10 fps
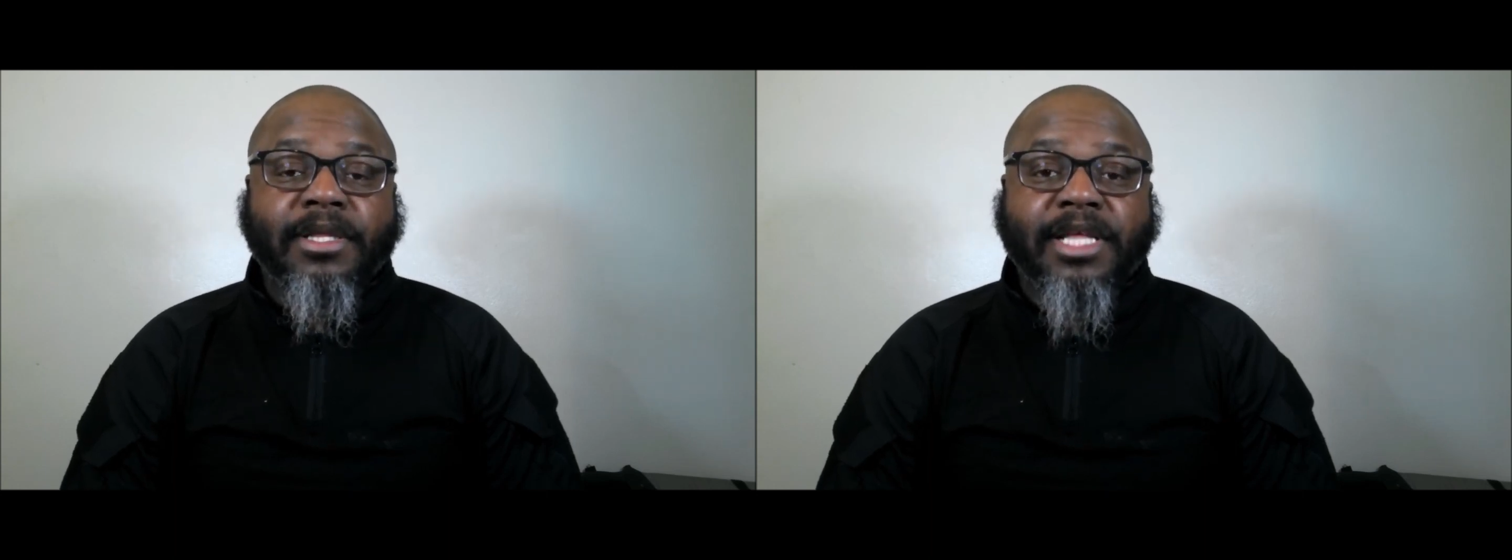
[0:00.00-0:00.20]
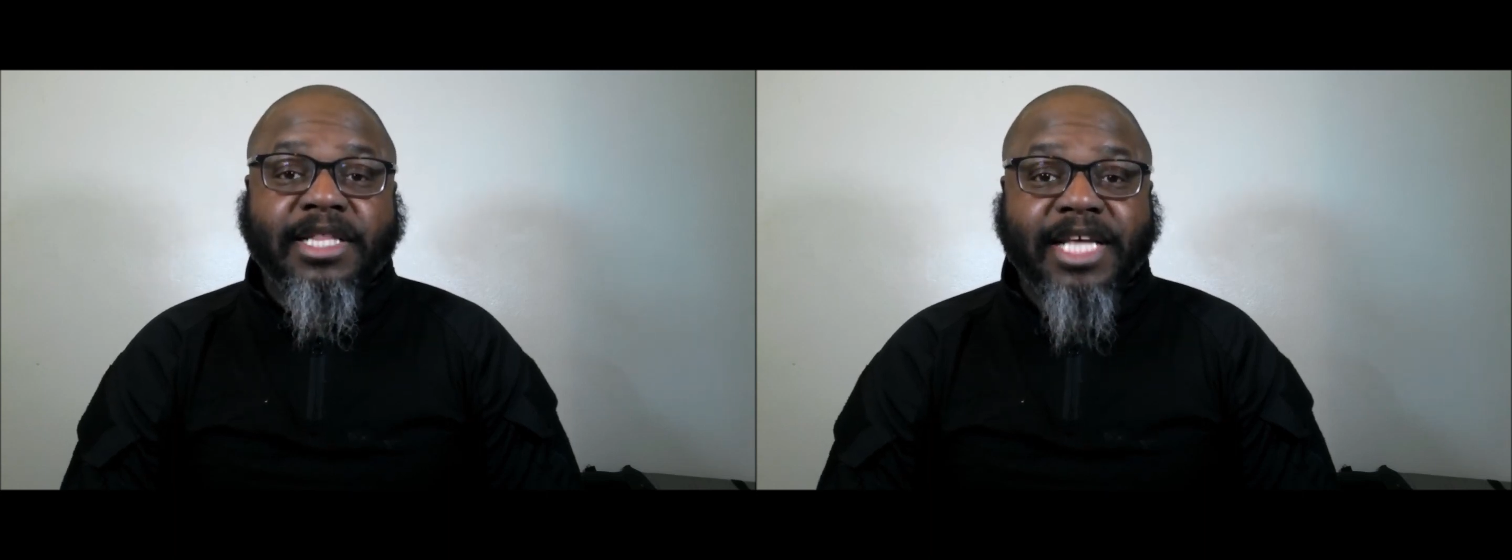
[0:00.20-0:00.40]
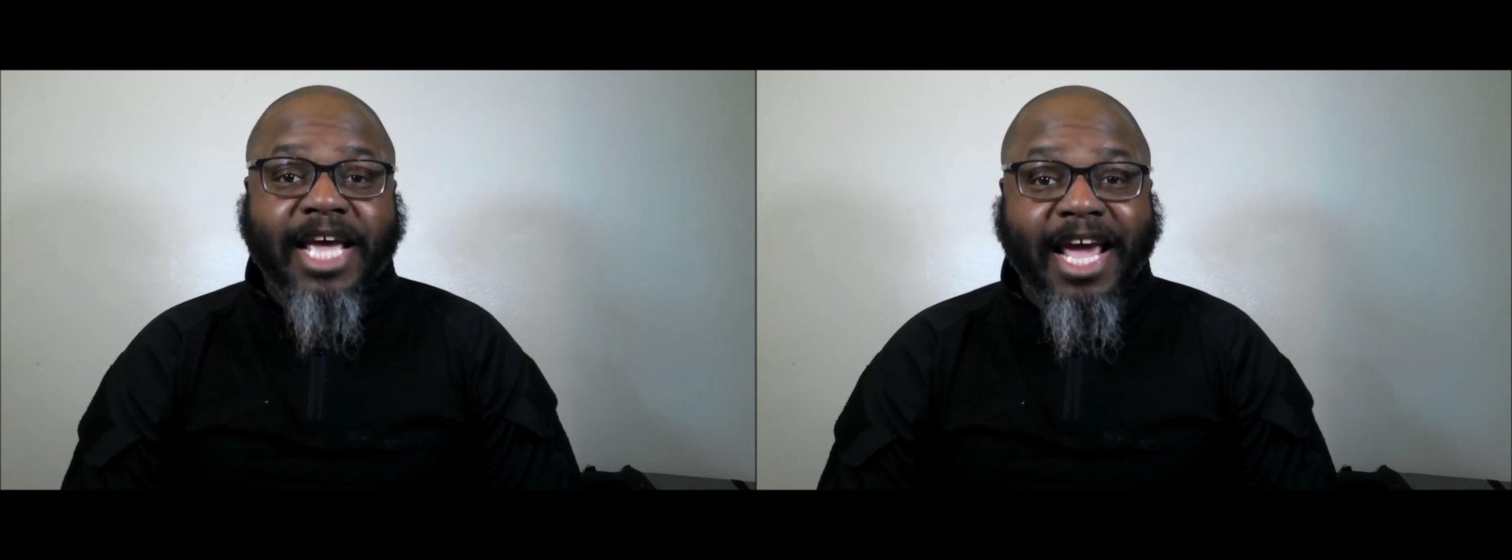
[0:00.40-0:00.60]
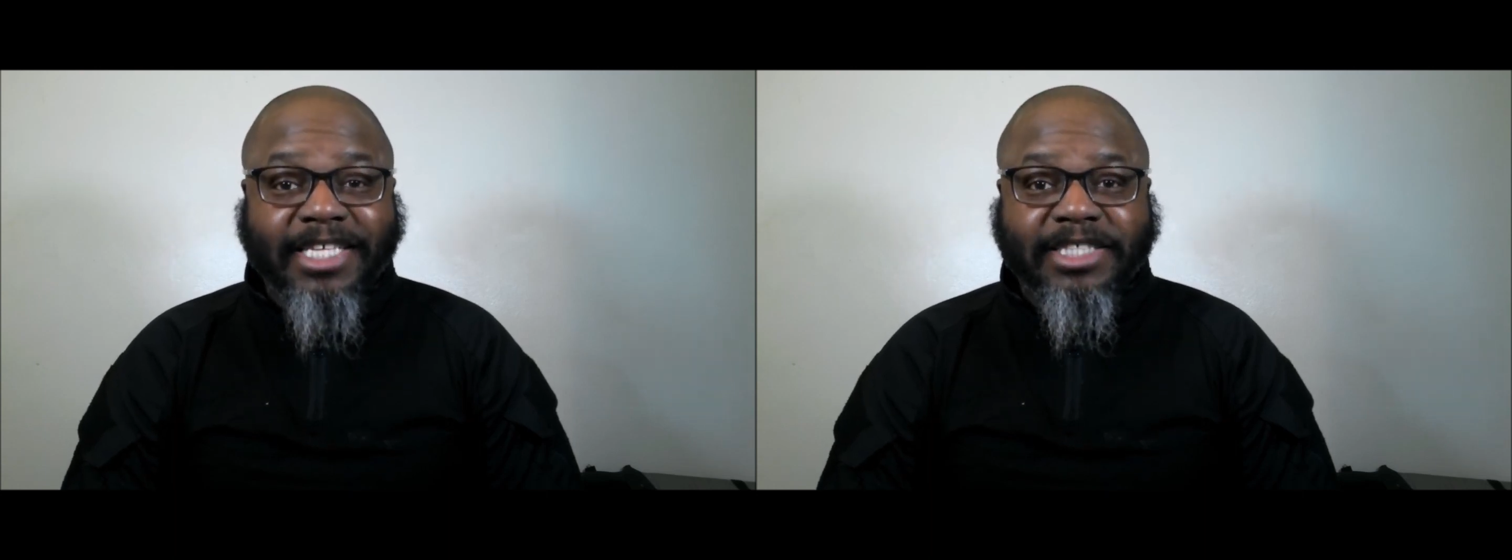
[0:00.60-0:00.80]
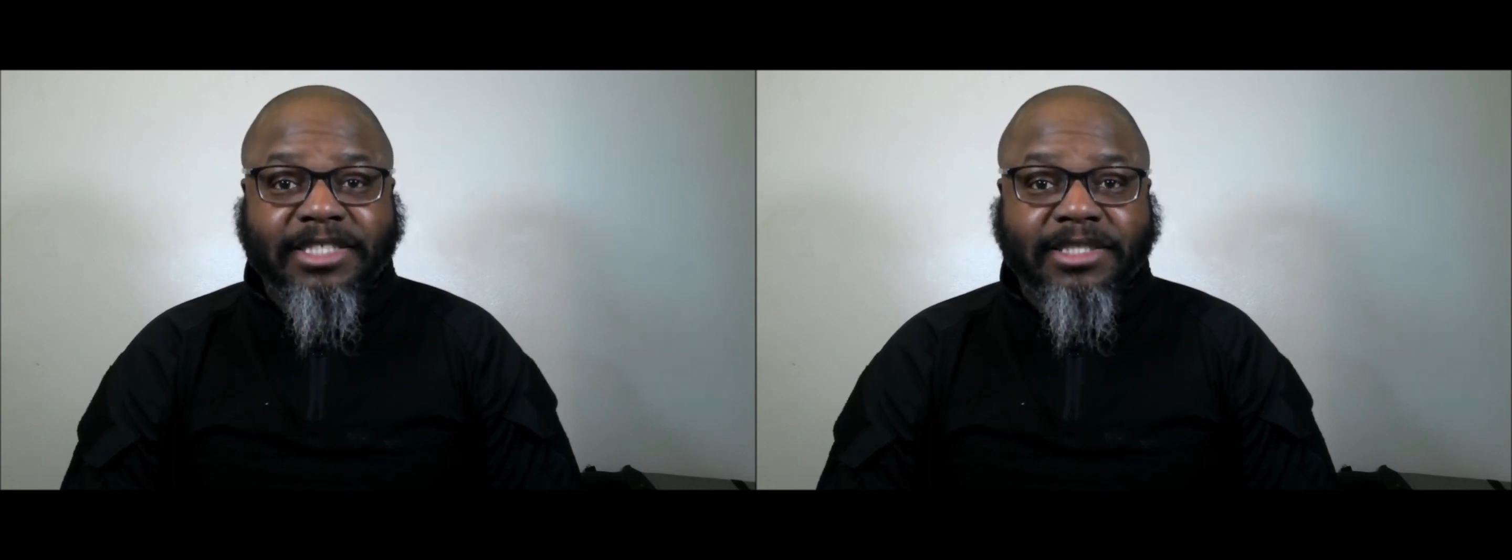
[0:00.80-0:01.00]
that the
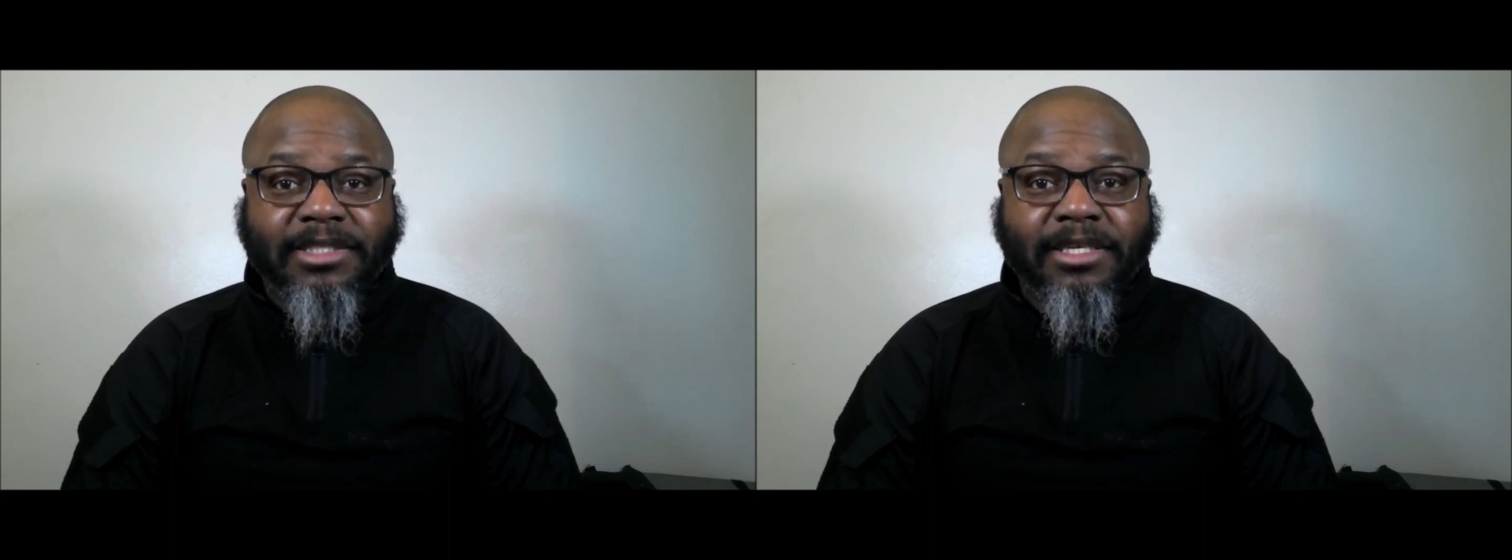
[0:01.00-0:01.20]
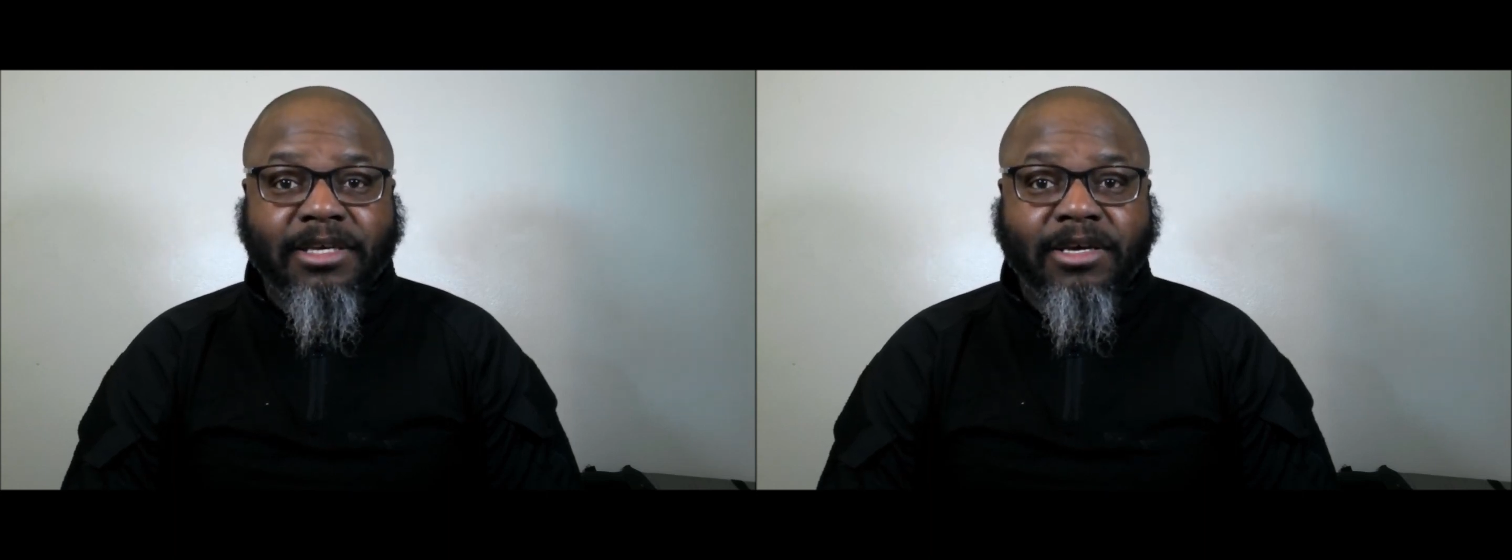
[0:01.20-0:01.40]
Haitians